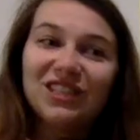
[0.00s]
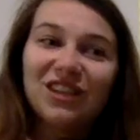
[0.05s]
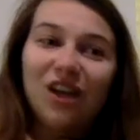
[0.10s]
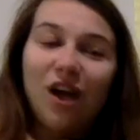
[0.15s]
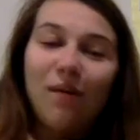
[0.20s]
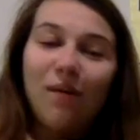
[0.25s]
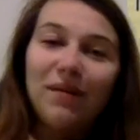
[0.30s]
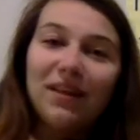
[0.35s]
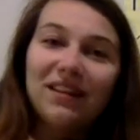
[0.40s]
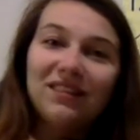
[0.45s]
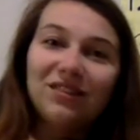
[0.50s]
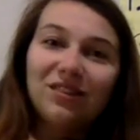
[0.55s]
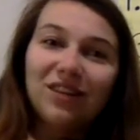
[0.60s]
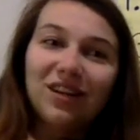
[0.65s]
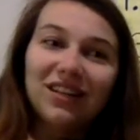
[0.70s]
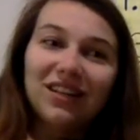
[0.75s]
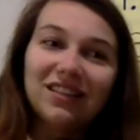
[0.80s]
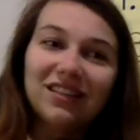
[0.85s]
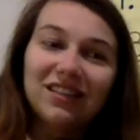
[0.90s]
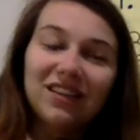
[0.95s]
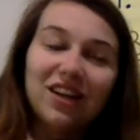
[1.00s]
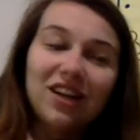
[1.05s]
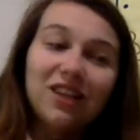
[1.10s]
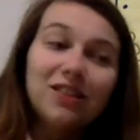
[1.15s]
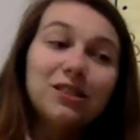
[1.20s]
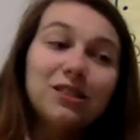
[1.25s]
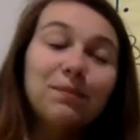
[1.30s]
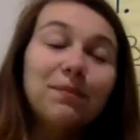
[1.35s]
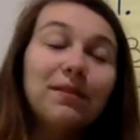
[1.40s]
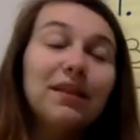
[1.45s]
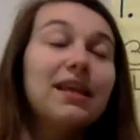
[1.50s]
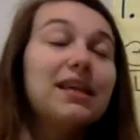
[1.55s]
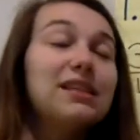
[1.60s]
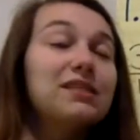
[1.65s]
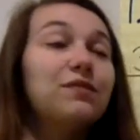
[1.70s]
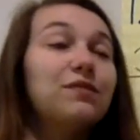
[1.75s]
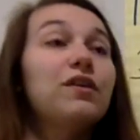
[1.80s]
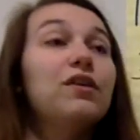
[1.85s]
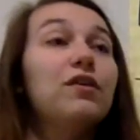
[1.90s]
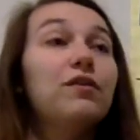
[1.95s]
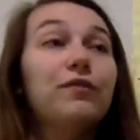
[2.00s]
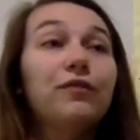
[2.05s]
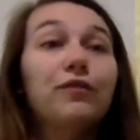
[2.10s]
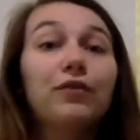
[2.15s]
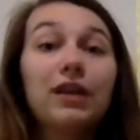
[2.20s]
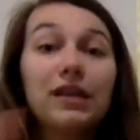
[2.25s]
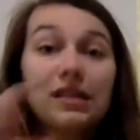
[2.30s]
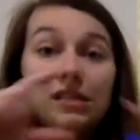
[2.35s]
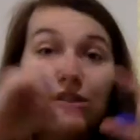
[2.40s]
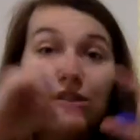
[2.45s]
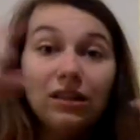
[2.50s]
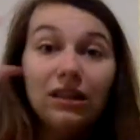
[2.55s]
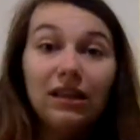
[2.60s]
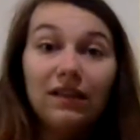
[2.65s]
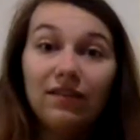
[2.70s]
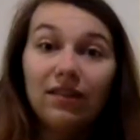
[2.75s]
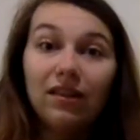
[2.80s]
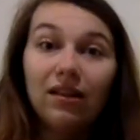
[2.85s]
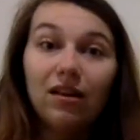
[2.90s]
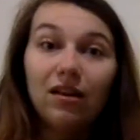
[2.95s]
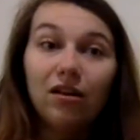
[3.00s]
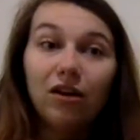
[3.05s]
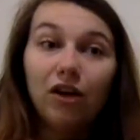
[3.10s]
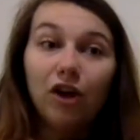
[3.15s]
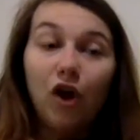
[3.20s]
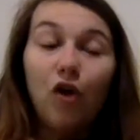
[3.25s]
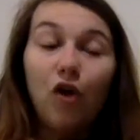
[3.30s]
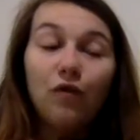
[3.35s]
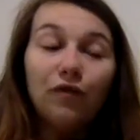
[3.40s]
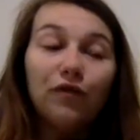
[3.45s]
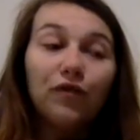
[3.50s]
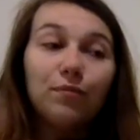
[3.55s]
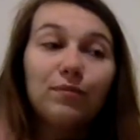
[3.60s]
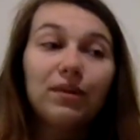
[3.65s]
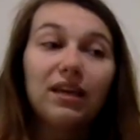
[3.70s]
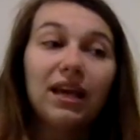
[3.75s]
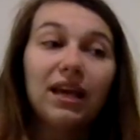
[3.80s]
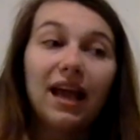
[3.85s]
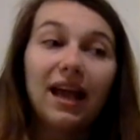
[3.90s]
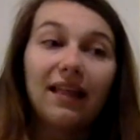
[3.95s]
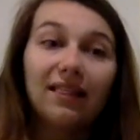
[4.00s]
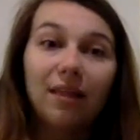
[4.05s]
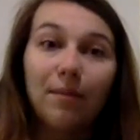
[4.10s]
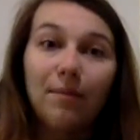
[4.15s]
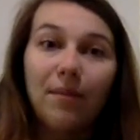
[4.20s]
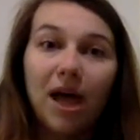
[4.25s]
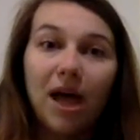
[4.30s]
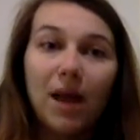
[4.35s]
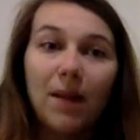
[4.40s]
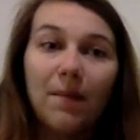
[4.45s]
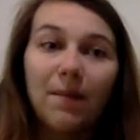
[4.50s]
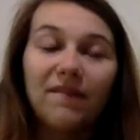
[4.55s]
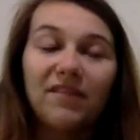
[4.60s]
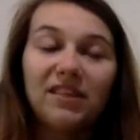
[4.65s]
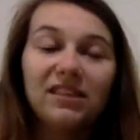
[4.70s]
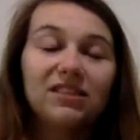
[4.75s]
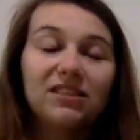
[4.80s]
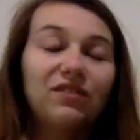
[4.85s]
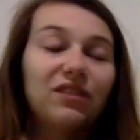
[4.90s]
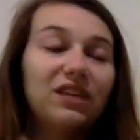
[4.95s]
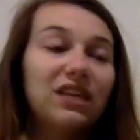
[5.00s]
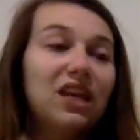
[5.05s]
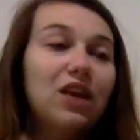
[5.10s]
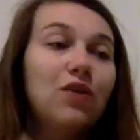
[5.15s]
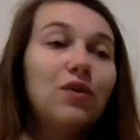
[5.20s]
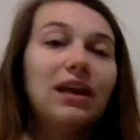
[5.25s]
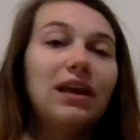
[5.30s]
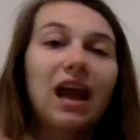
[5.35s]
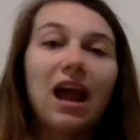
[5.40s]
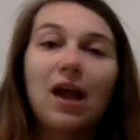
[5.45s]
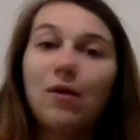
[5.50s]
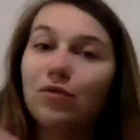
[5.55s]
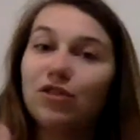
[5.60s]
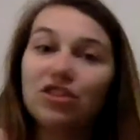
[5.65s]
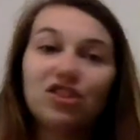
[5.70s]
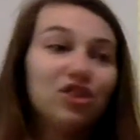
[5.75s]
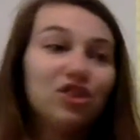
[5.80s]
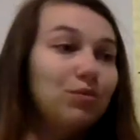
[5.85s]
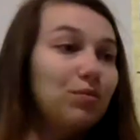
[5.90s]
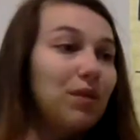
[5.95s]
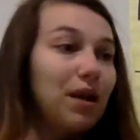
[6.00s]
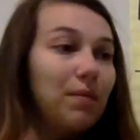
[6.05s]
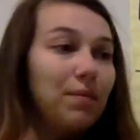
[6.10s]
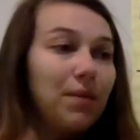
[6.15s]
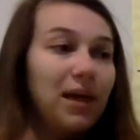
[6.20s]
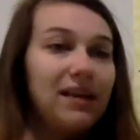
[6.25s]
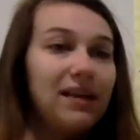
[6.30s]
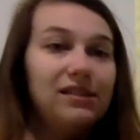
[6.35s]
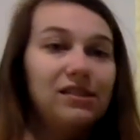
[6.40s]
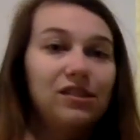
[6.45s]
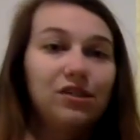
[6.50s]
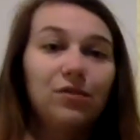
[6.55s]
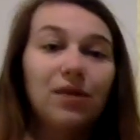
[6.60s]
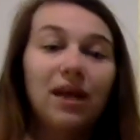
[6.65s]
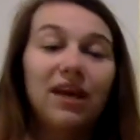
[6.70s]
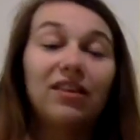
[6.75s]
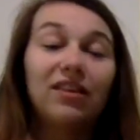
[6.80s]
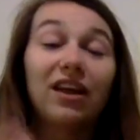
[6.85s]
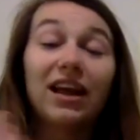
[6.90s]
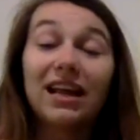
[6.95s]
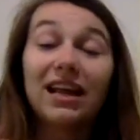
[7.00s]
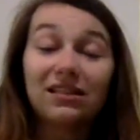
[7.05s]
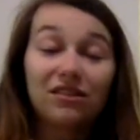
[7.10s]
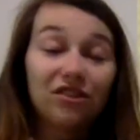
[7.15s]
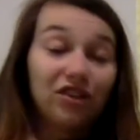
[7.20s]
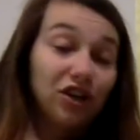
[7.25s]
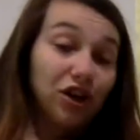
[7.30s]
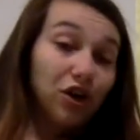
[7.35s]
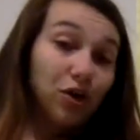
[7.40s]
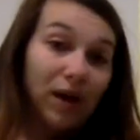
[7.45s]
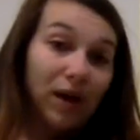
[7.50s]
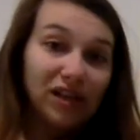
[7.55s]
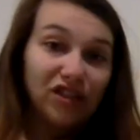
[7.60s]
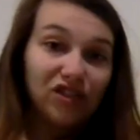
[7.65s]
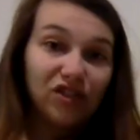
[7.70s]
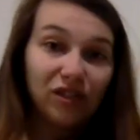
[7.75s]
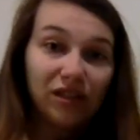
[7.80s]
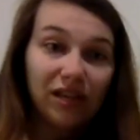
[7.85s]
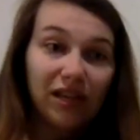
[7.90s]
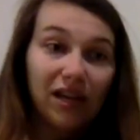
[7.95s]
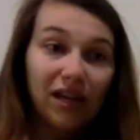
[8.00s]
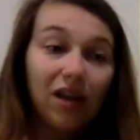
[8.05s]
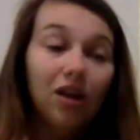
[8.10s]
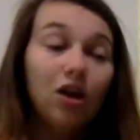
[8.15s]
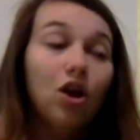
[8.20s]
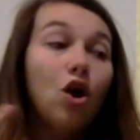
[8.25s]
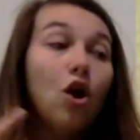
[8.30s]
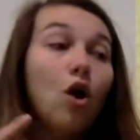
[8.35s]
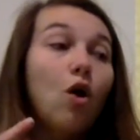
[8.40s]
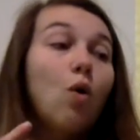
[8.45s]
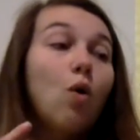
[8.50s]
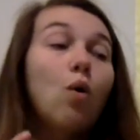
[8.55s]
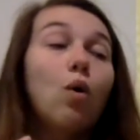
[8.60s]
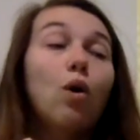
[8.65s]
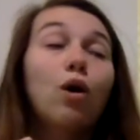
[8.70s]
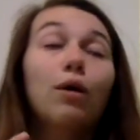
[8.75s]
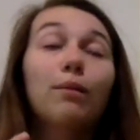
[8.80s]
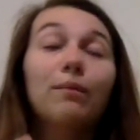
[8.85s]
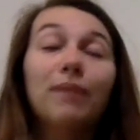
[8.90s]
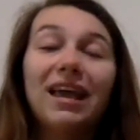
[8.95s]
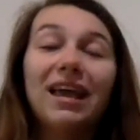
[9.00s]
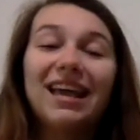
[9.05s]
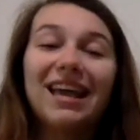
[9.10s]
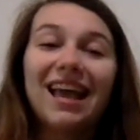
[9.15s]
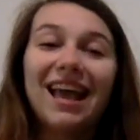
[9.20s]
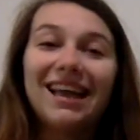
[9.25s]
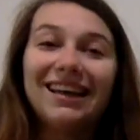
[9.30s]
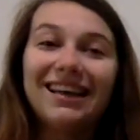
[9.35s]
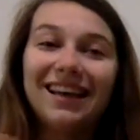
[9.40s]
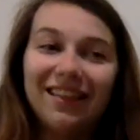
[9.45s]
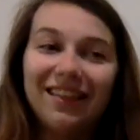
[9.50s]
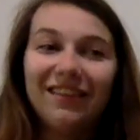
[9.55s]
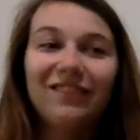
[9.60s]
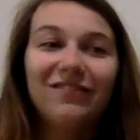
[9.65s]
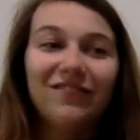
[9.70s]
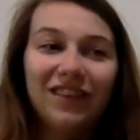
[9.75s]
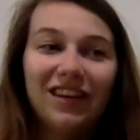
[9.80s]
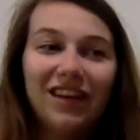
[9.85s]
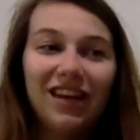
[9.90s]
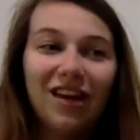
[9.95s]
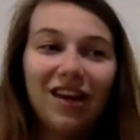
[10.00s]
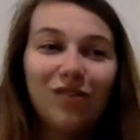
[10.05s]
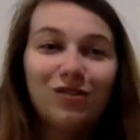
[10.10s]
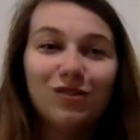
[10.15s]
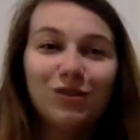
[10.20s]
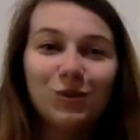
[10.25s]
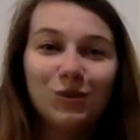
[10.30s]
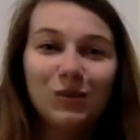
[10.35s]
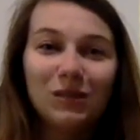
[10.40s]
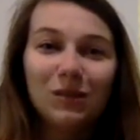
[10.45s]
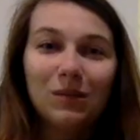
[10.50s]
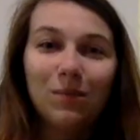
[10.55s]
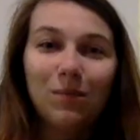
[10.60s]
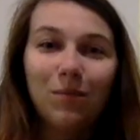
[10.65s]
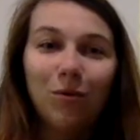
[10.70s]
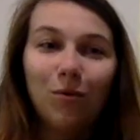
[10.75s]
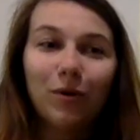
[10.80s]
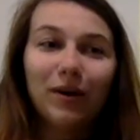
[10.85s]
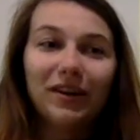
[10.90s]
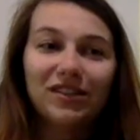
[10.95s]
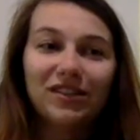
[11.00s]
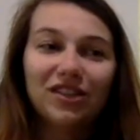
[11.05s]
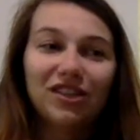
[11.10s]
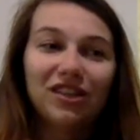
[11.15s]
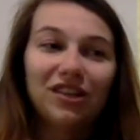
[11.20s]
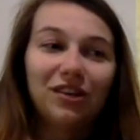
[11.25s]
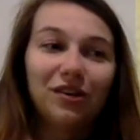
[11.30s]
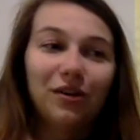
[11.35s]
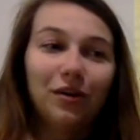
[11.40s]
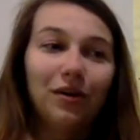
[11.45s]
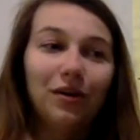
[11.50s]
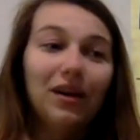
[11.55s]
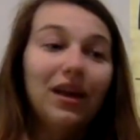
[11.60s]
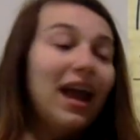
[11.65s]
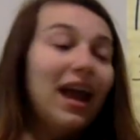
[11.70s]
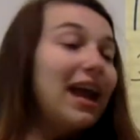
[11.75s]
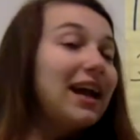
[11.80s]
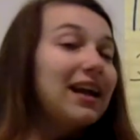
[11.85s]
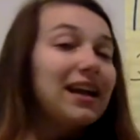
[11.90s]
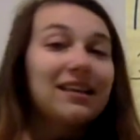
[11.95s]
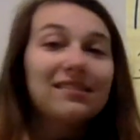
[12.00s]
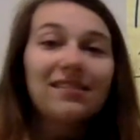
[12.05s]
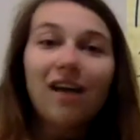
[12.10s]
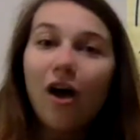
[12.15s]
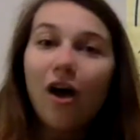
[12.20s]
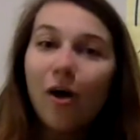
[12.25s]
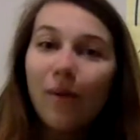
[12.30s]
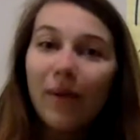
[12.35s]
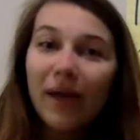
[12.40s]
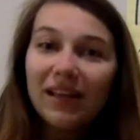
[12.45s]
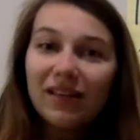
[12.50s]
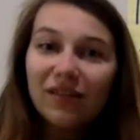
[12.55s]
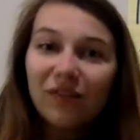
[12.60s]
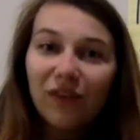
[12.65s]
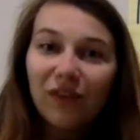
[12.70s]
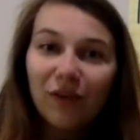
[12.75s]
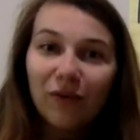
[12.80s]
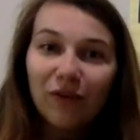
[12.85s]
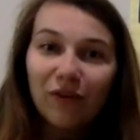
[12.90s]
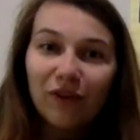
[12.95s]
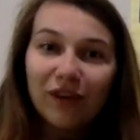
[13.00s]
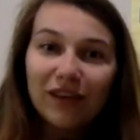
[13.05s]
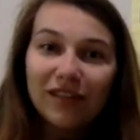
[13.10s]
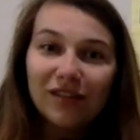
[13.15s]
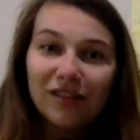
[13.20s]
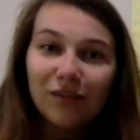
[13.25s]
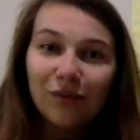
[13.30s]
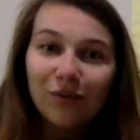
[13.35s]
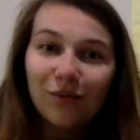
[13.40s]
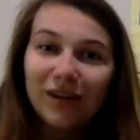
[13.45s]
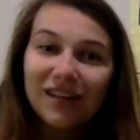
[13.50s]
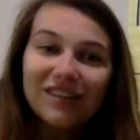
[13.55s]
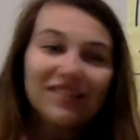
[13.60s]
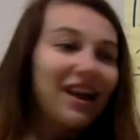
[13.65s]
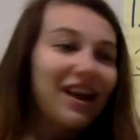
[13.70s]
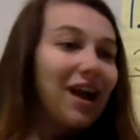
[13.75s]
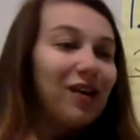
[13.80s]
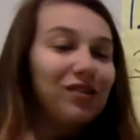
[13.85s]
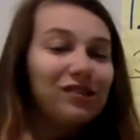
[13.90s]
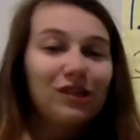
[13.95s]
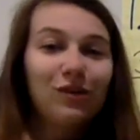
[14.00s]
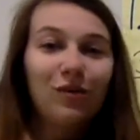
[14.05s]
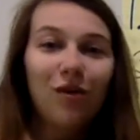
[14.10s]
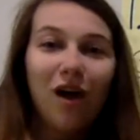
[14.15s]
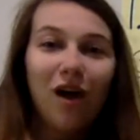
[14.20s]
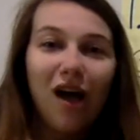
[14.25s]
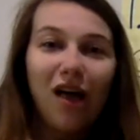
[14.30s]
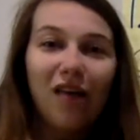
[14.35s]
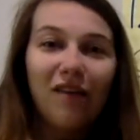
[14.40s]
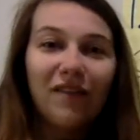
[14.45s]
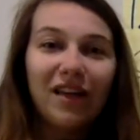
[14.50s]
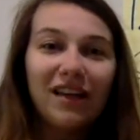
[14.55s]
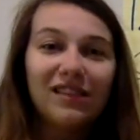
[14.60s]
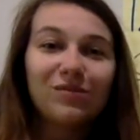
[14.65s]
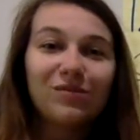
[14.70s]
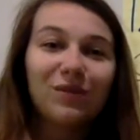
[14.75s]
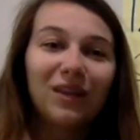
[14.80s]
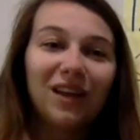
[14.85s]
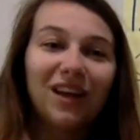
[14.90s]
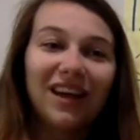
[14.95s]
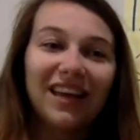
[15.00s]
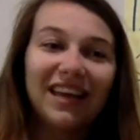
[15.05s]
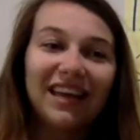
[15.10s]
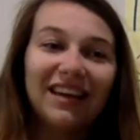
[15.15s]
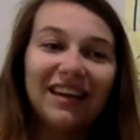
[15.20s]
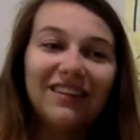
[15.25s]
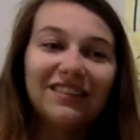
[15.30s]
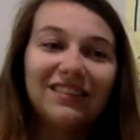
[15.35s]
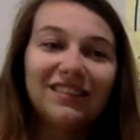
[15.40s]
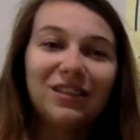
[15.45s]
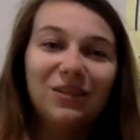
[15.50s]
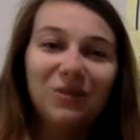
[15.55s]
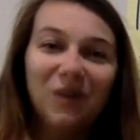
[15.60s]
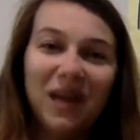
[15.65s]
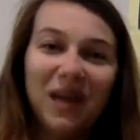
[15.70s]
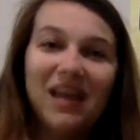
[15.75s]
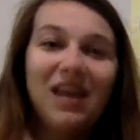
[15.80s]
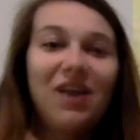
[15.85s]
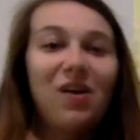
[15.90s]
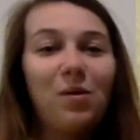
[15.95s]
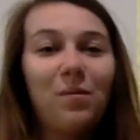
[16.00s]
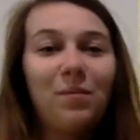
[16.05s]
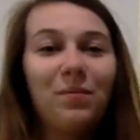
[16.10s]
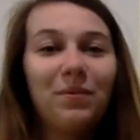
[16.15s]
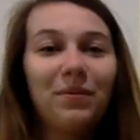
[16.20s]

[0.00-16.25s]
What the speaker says: comments, or concerns, please feel free to leave a little note for me at the bottom of this video, and I will do my best to either answer your question there or make another video to support you. And as always, feel free to reach out to all of us. We are here to help.